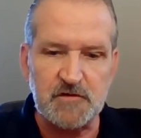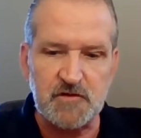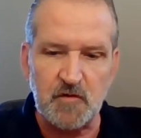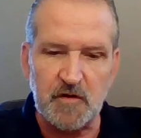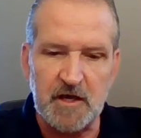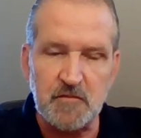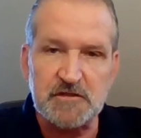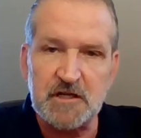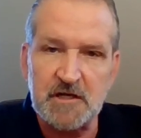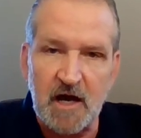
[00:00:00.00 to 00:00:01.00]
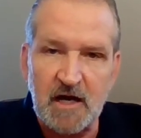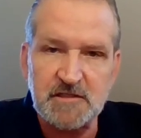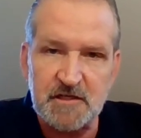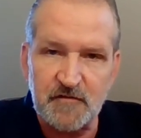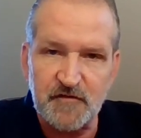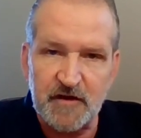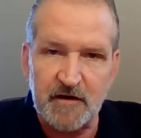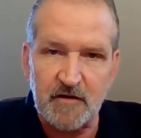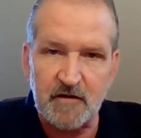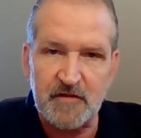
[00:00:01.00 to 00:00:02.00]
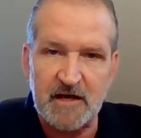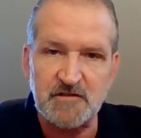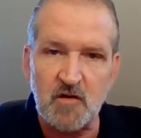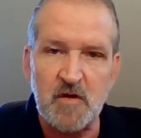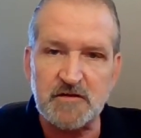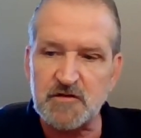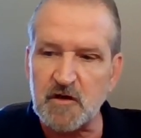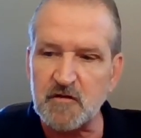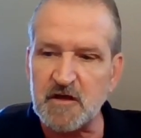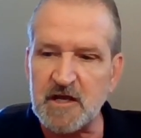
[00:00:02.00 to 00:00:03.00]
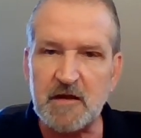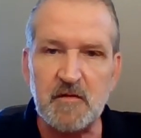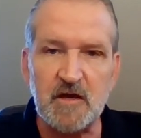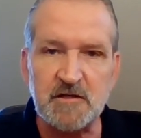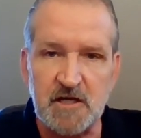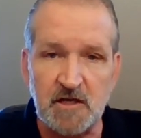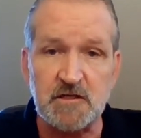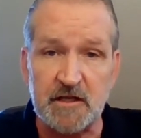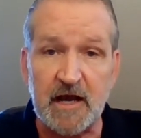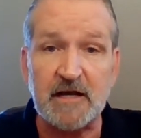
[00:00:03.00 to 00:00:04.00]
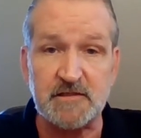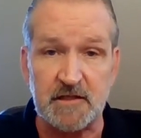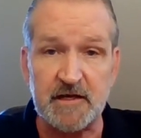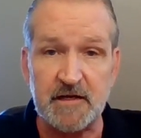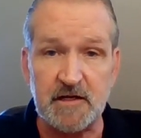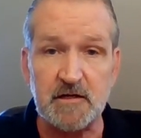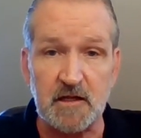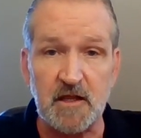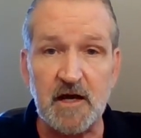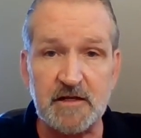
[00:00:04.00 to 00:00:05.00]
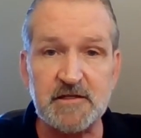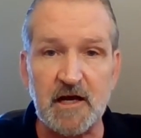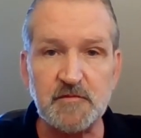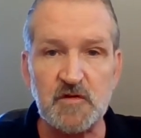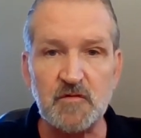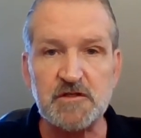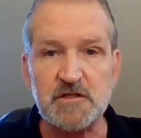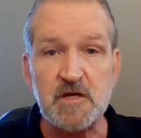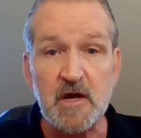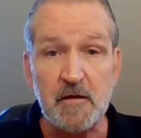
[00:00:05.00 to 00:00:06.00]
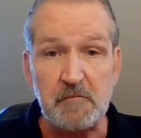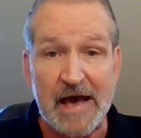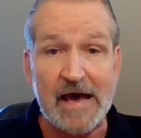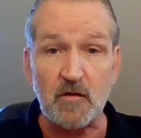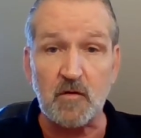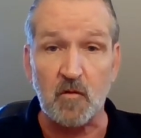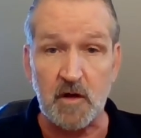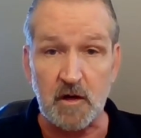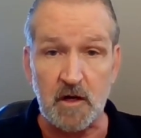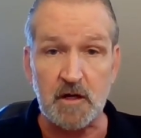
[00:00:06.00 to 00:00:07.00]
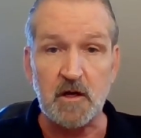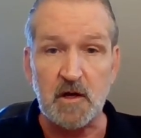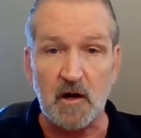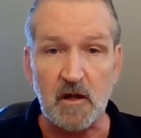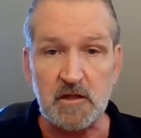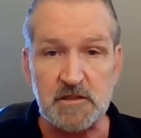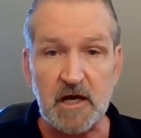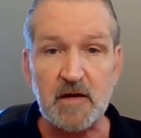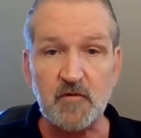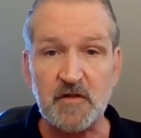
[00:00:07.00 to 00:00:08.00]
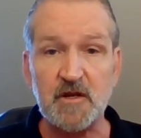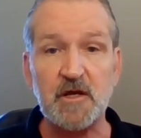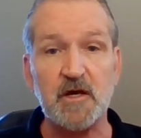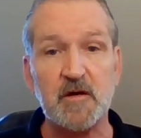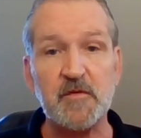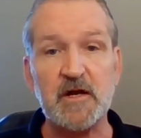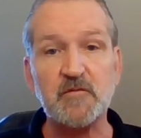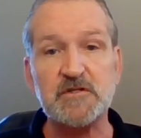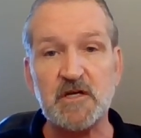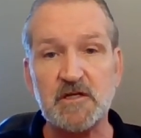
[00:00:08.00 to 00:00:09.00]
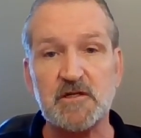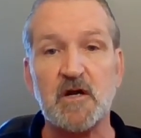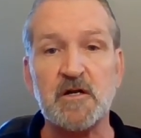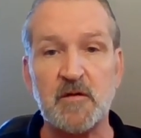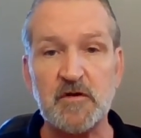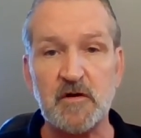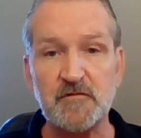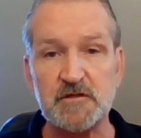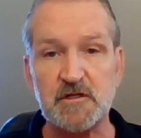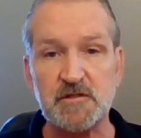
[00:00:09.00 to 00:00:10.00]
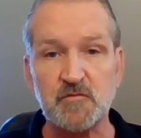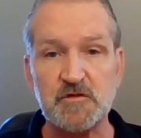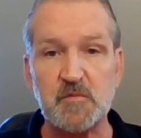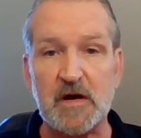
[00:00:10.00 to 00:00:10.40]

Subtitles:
so he was in constant fear of that, so much so that he intentionally isolated a lot of times. So there's this battle going on all the time within him, and I would say his autonomic nervous system was